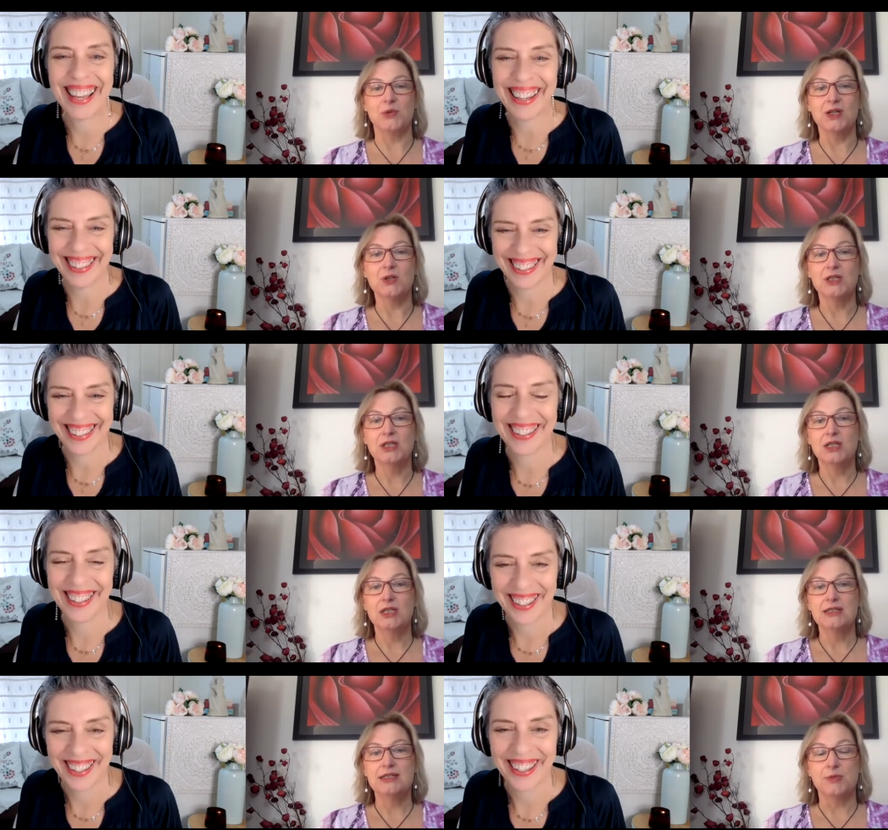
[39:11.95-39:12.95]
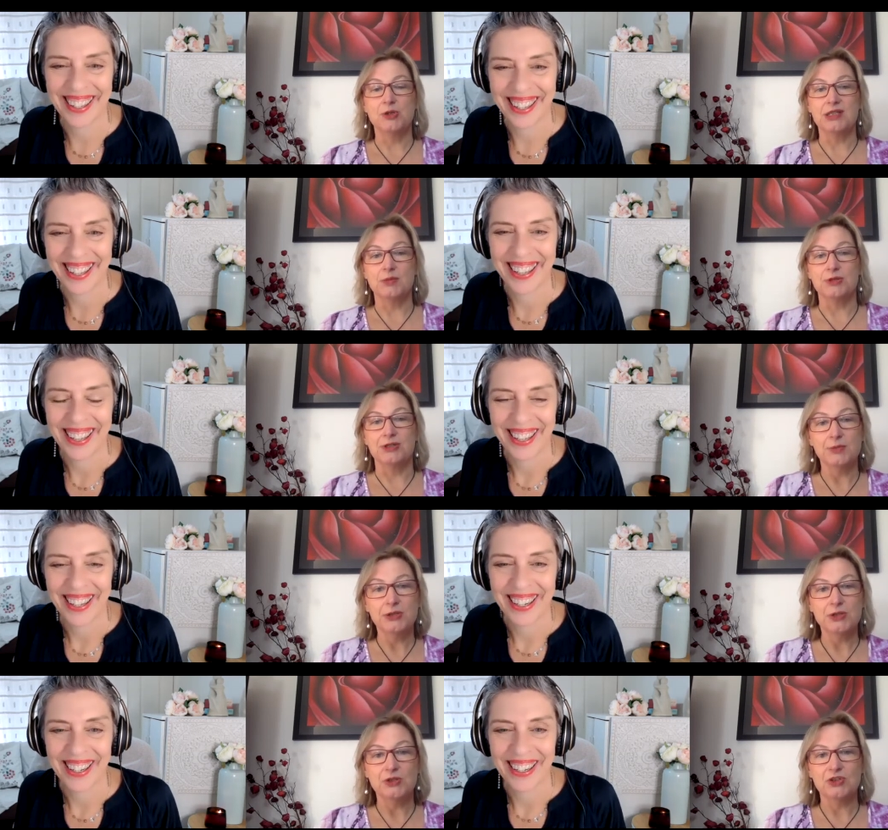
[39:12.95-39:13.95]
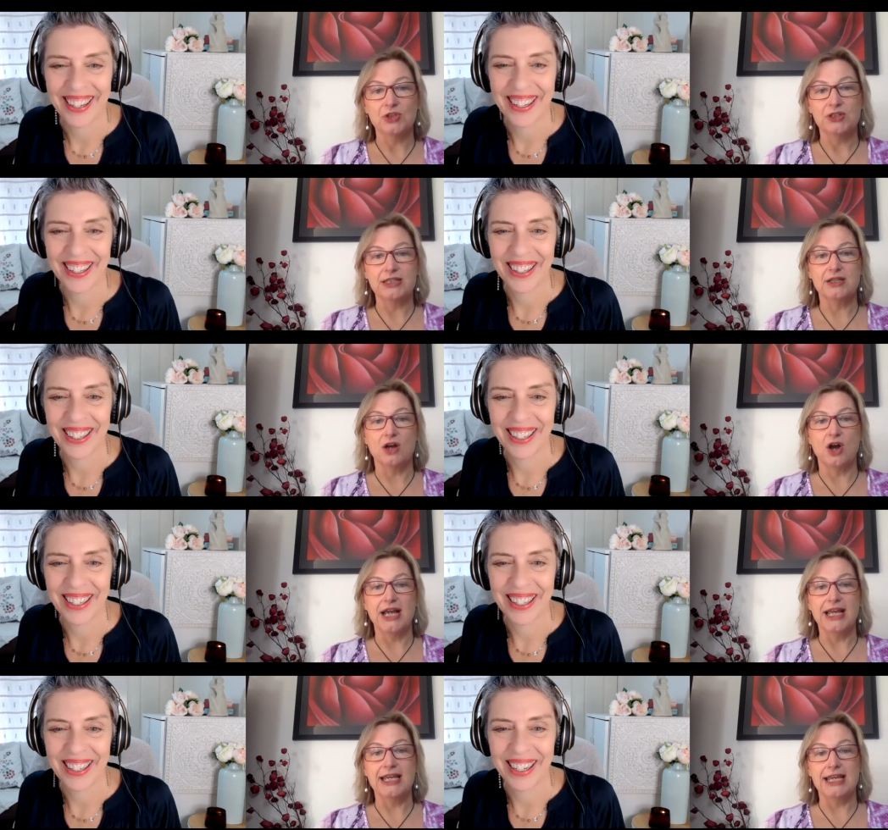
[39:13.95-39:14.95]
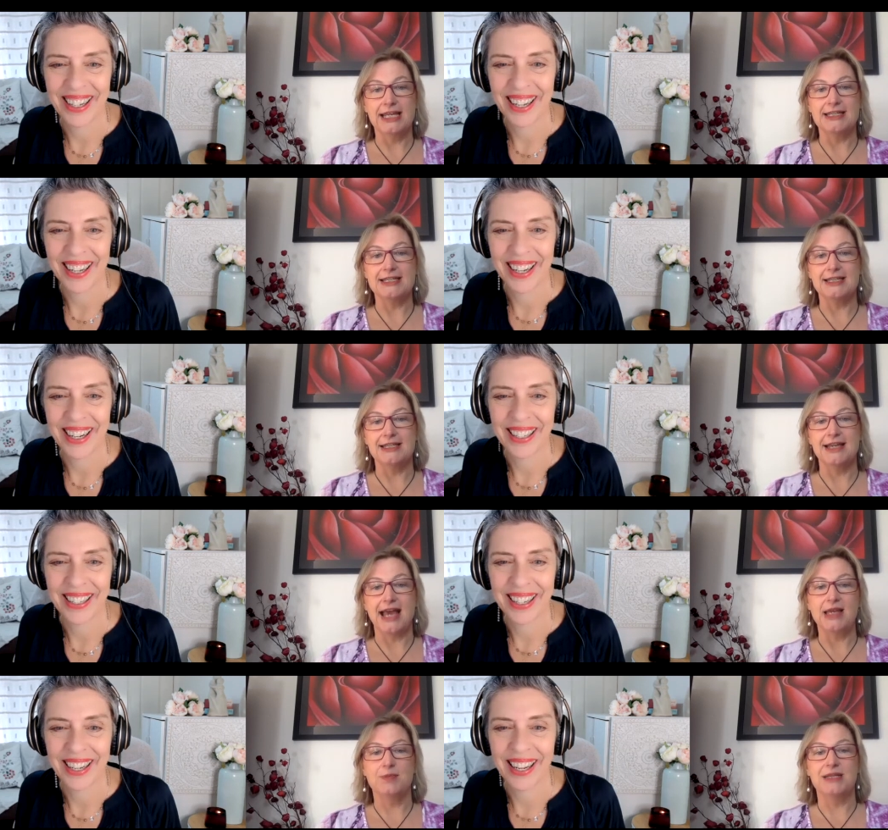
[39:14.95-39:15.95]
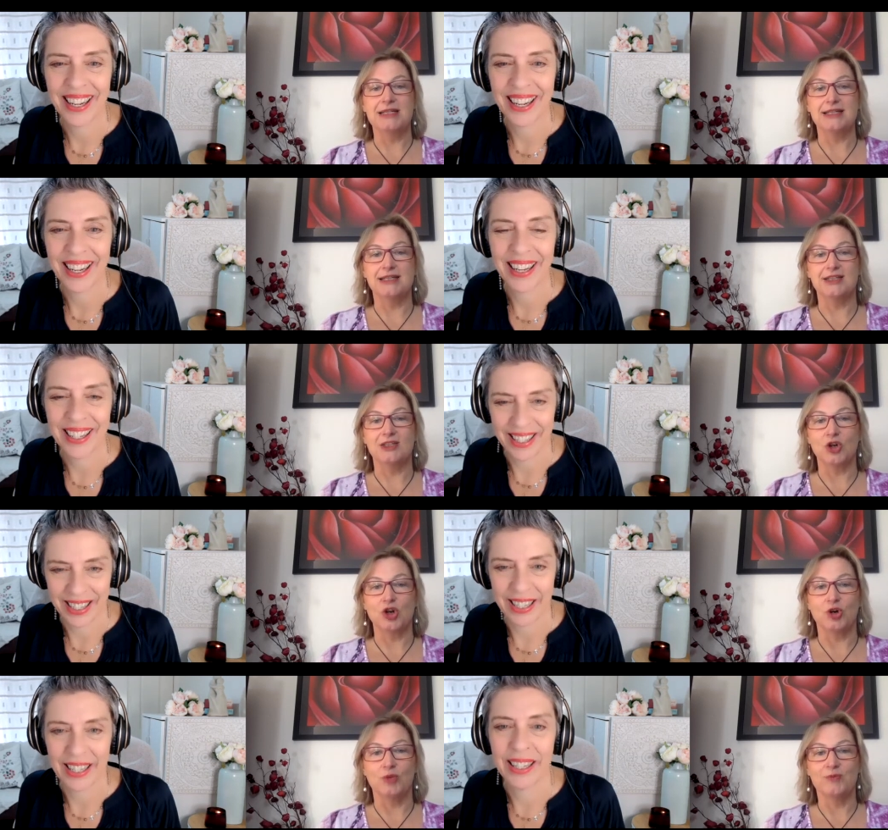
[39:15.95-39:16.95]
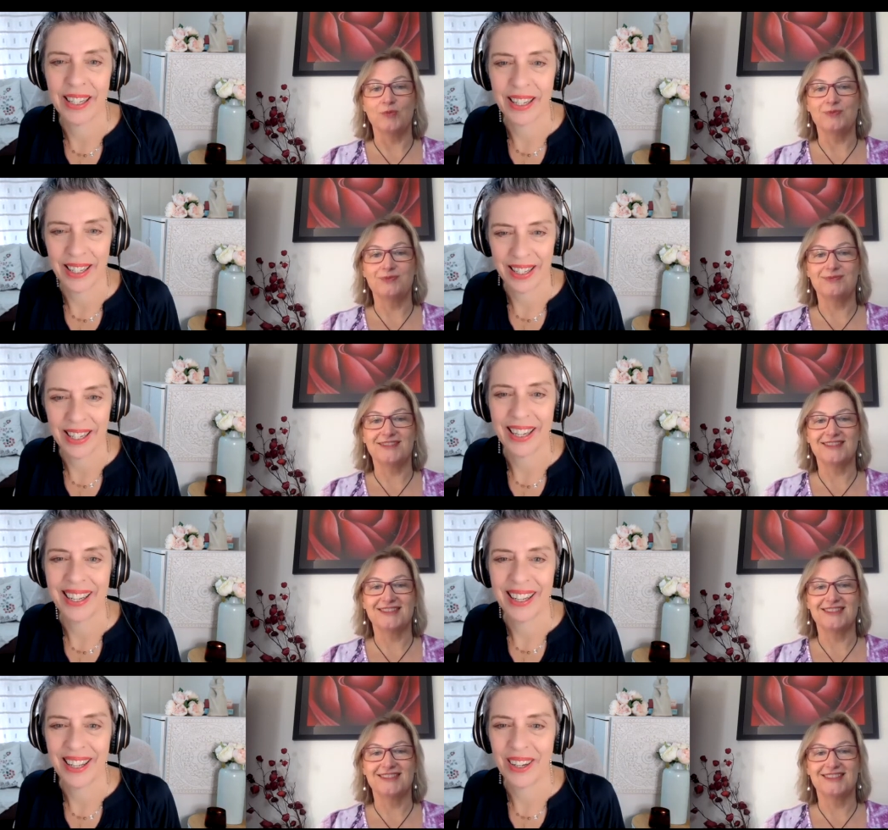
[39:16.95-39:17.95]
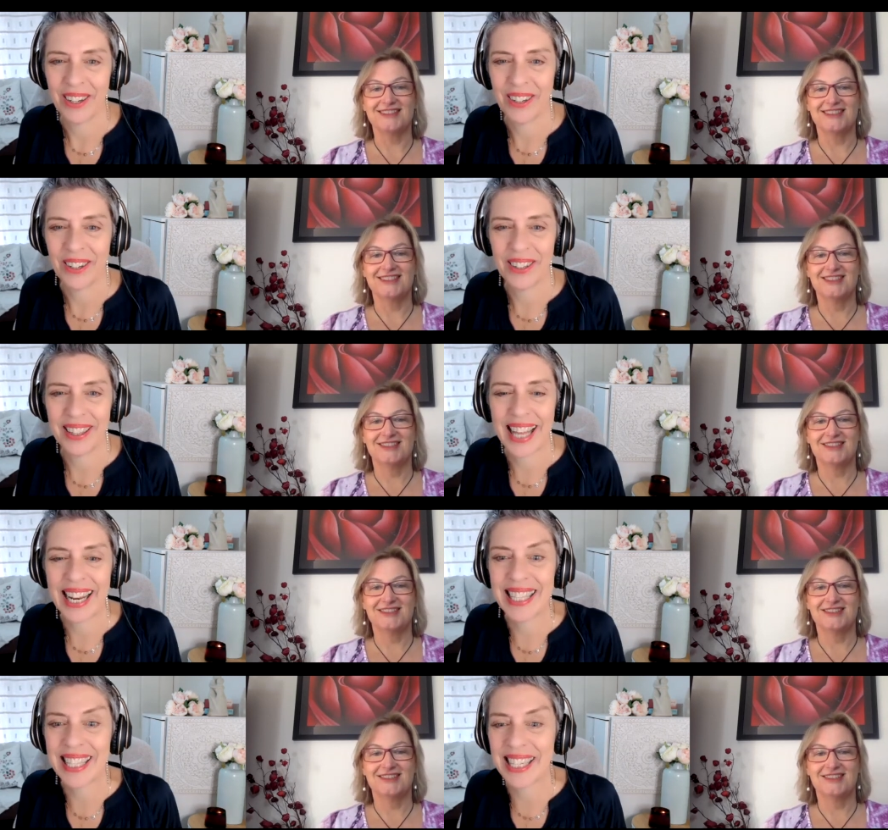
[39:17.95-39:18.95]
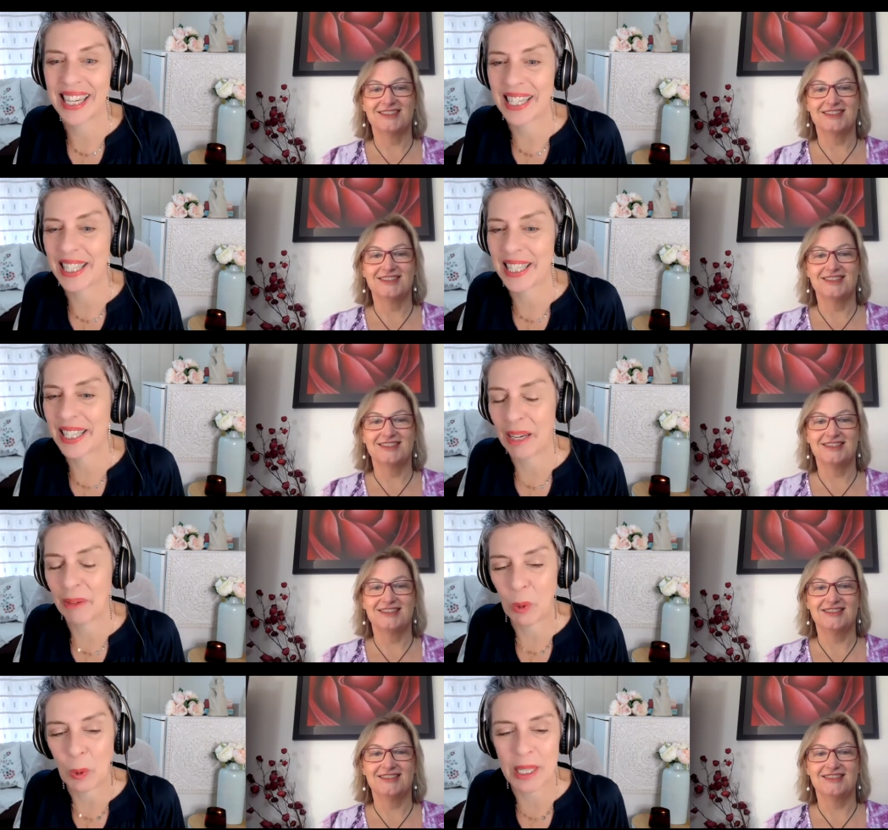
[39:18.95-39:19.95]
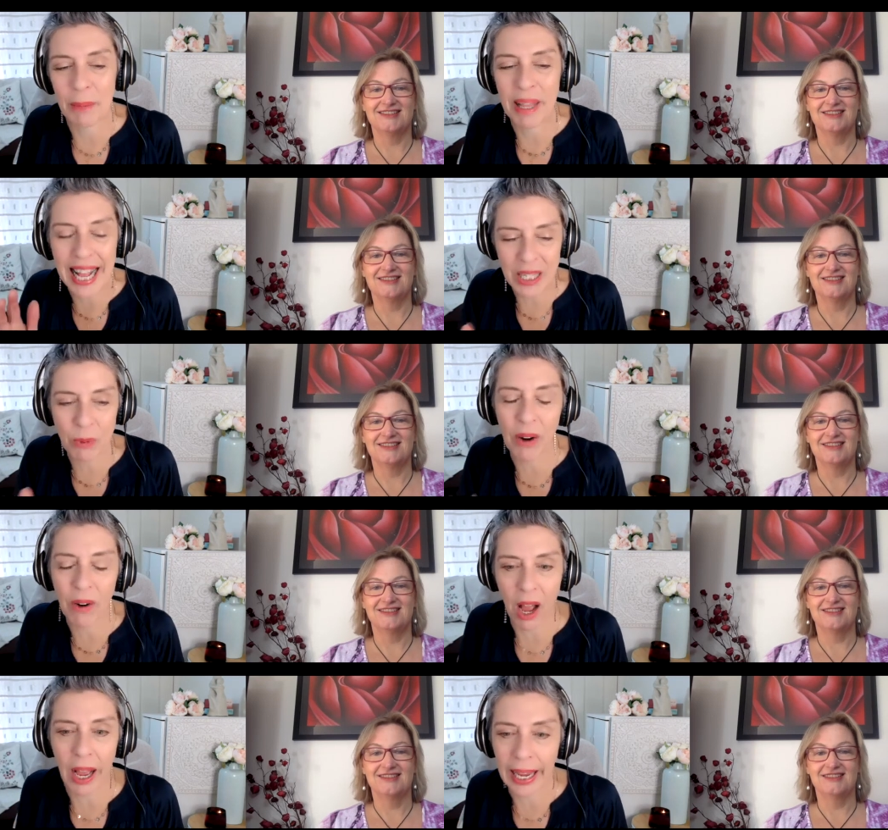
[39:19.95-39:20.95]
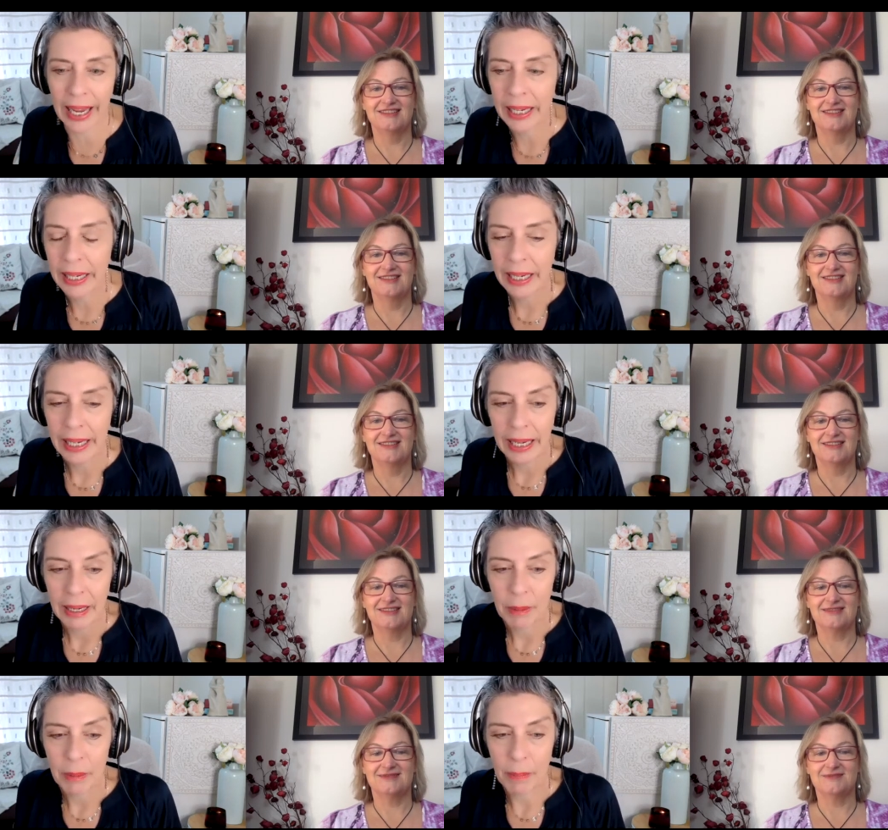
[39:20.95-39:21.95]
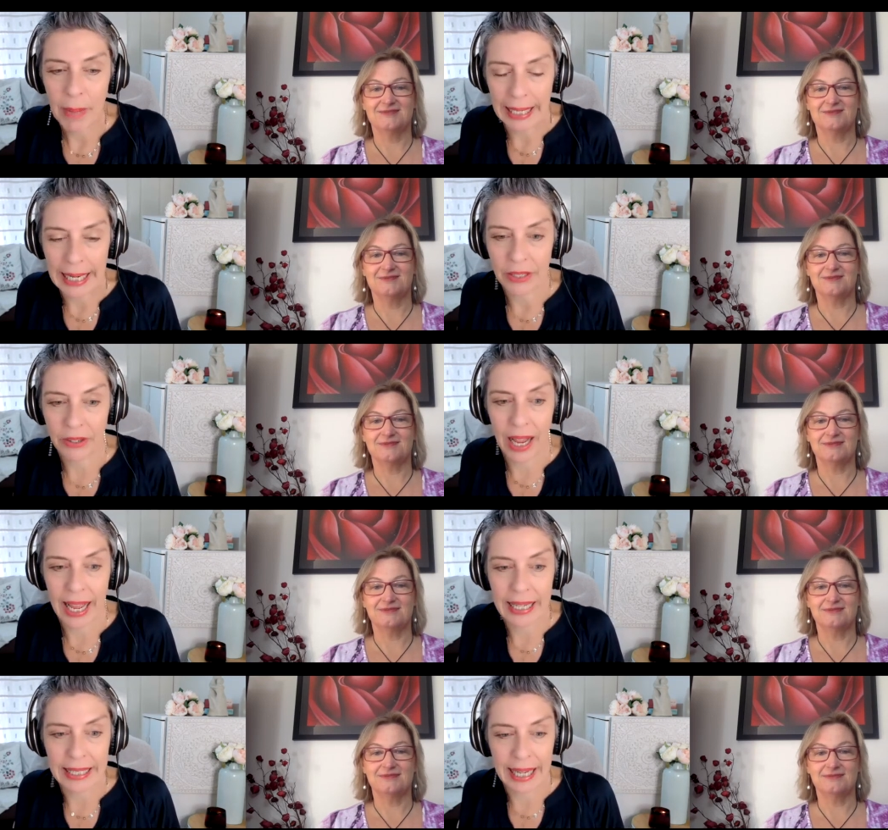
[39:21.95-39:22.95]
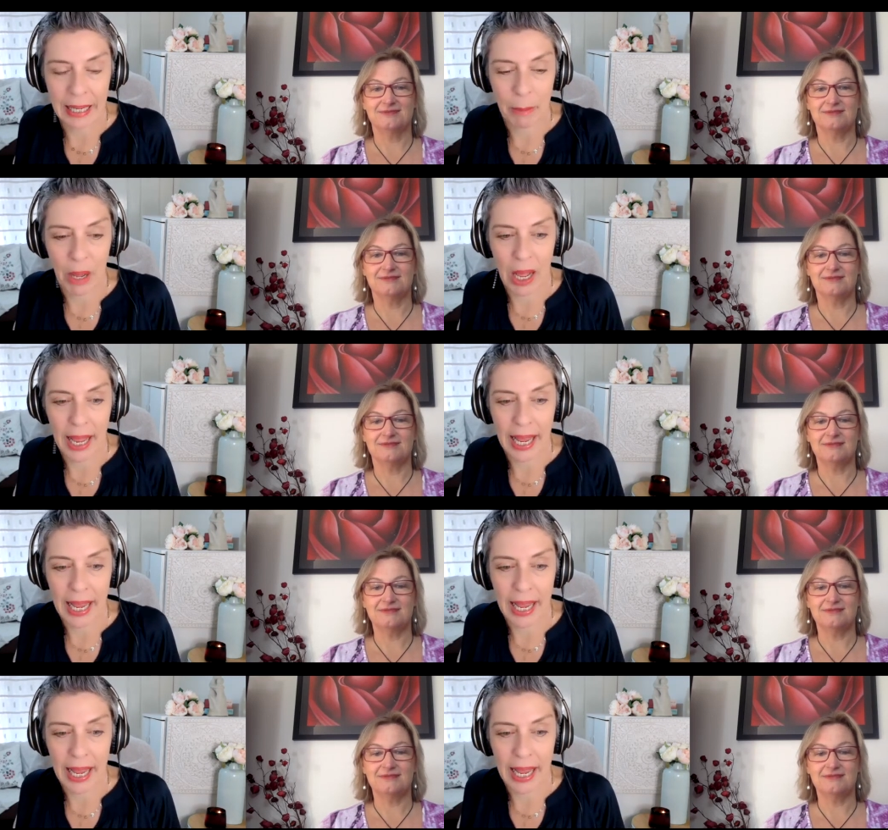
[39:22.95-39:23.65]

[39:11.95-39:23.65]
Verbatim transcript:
Speaker 1: well, www.intapt.com.
Speaker 2: Oh, that is just um, awesome. And that's where I met Linda. I had done my